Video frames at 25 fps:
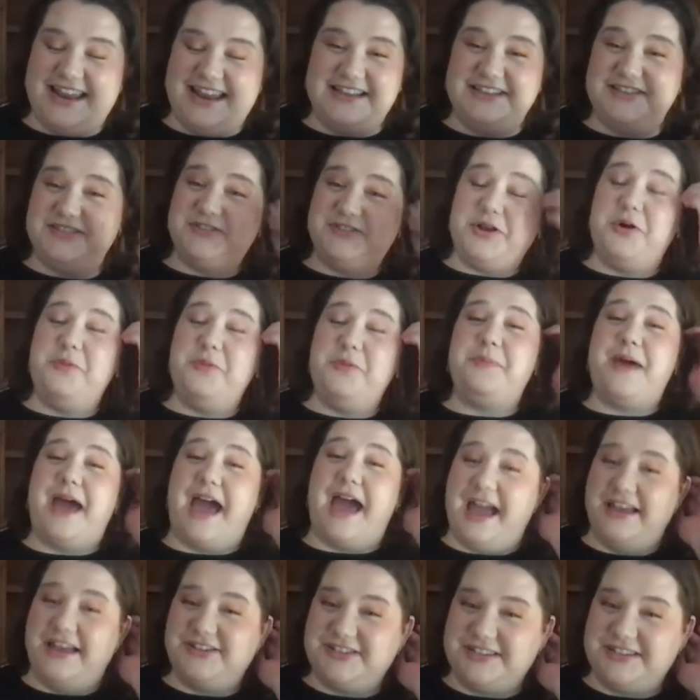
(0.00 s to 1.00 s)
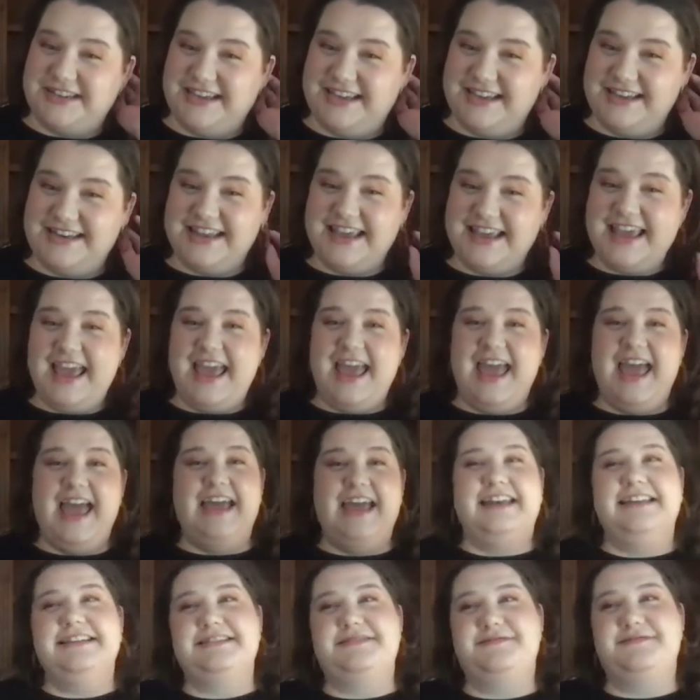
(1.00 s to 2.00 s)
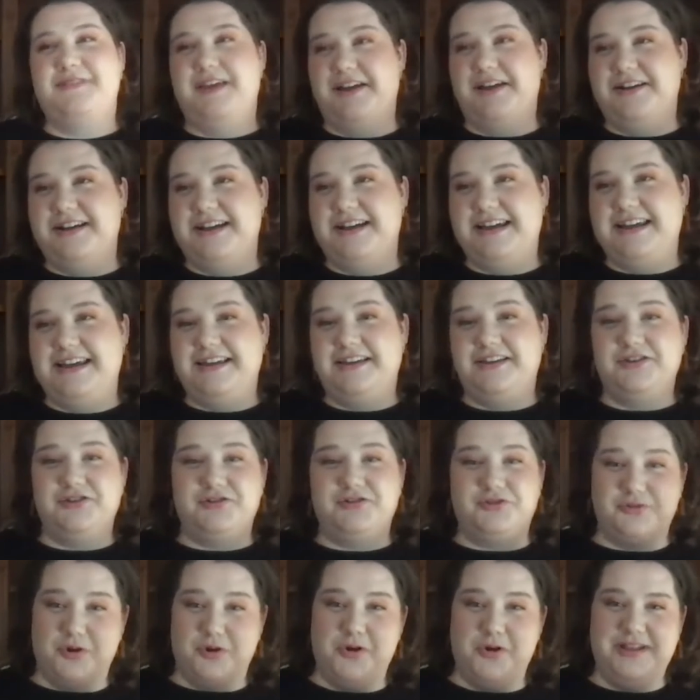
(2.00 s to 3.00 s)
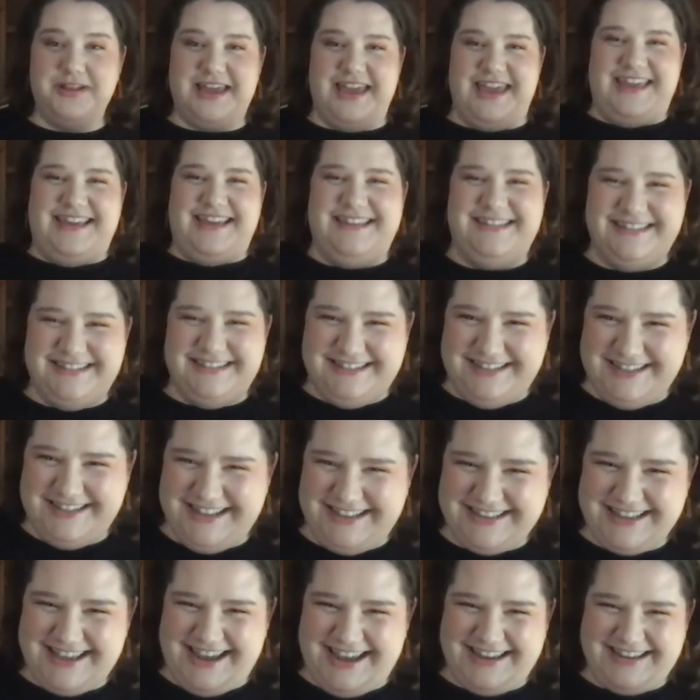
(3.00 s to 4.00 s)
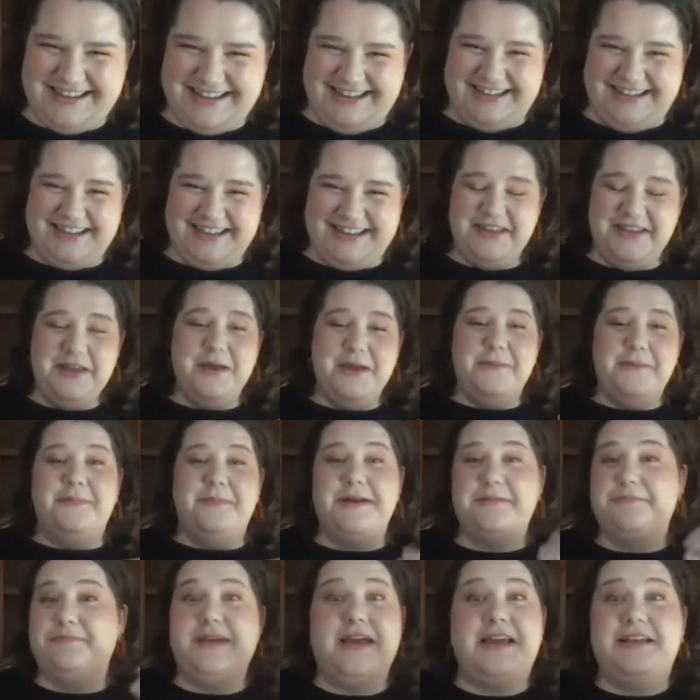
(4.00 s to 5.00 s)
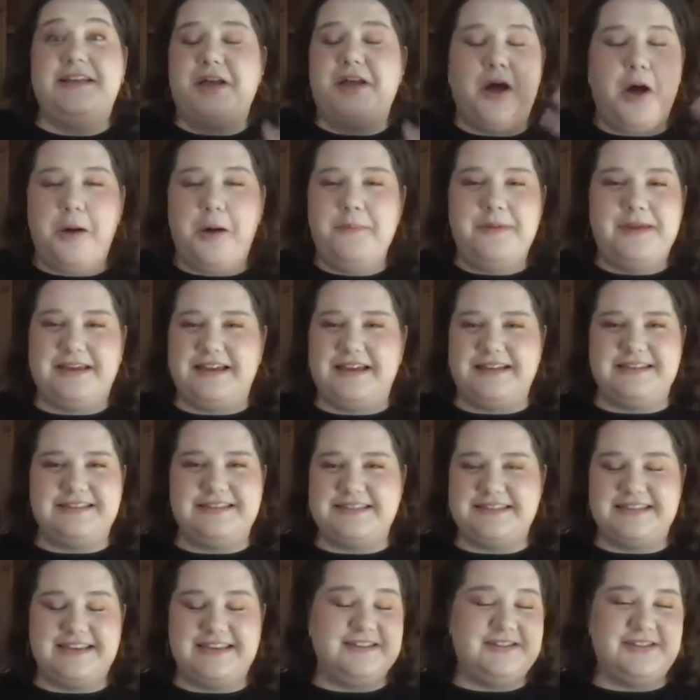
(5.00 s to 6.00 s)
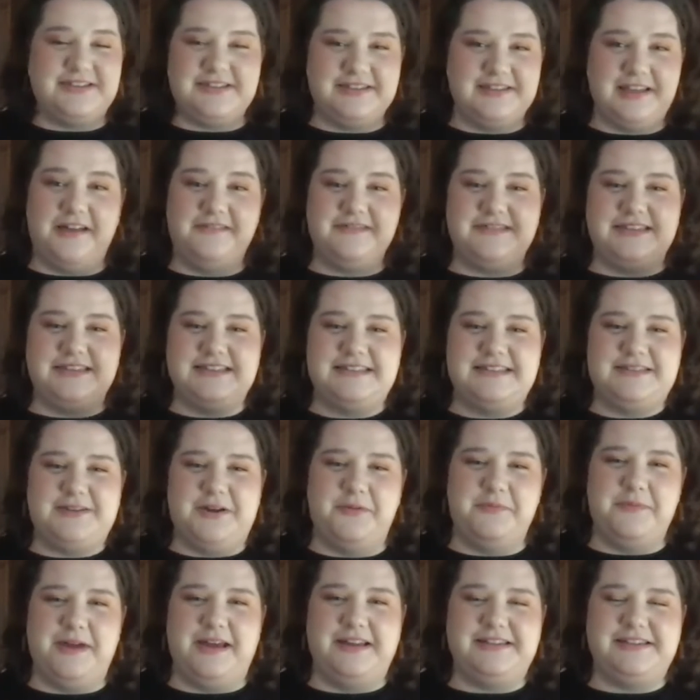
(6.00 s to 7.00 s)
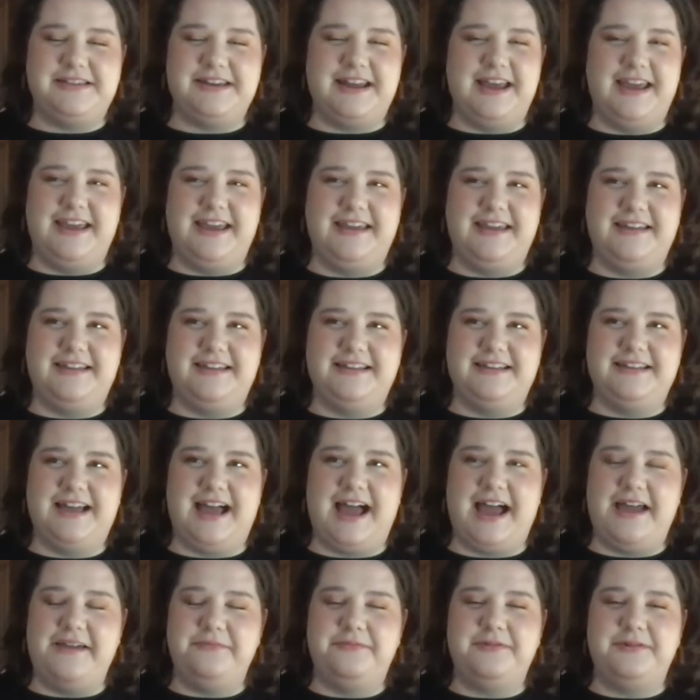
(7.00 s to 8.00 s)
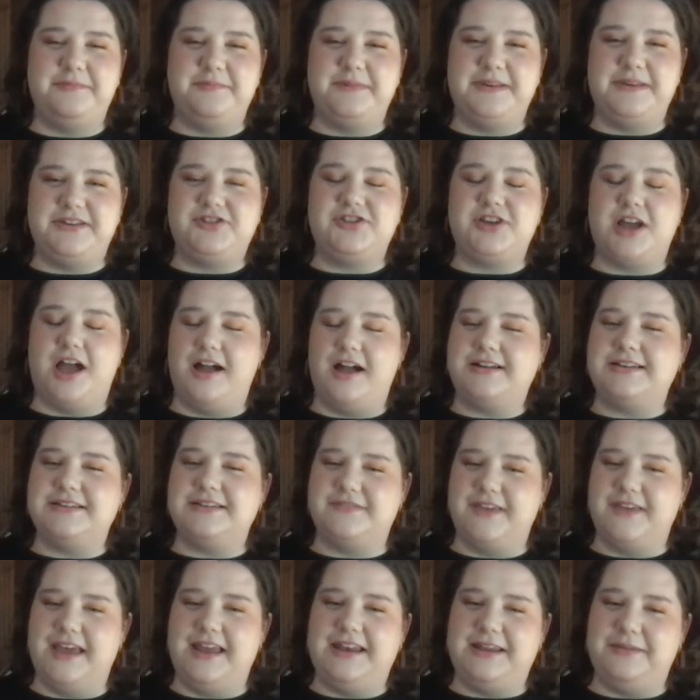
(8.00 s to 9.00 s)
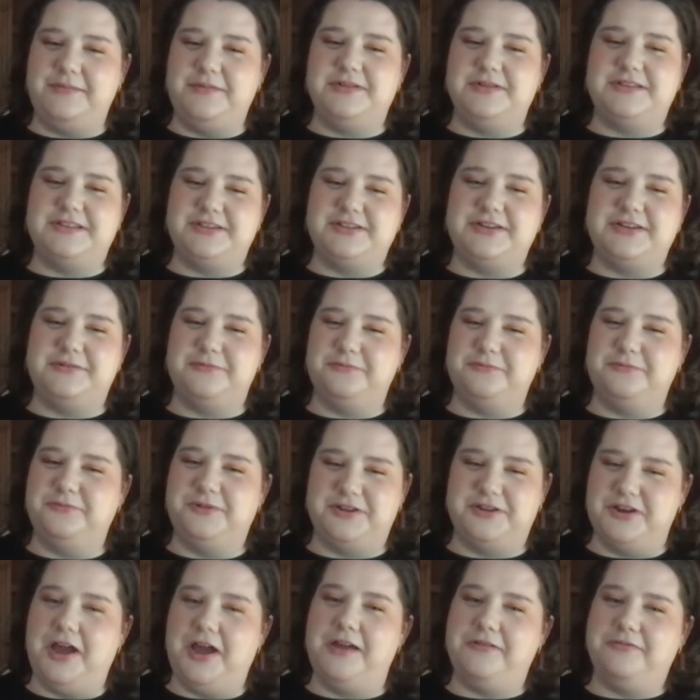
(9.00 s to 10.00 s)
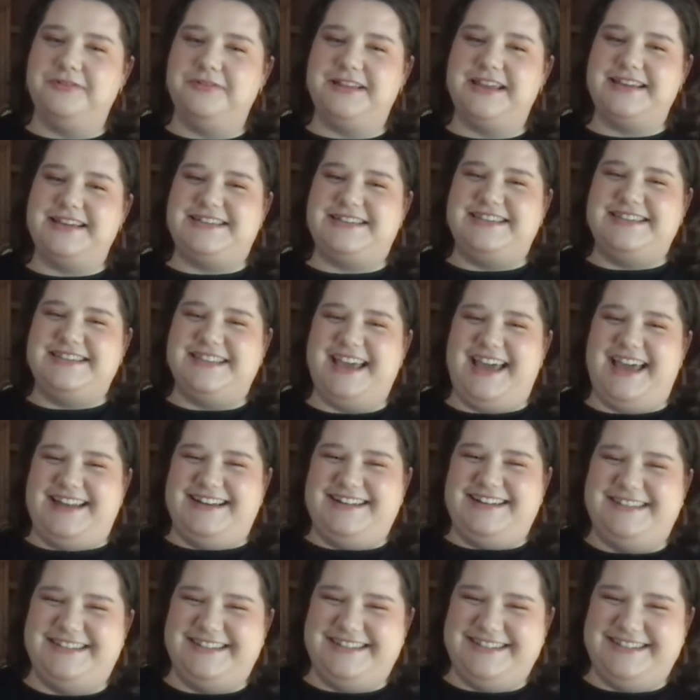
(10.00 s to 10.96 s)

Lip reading: He's so passionate and is very controlling. But all because he just loves it so much, and I would be shocked if any musician would not relate to that.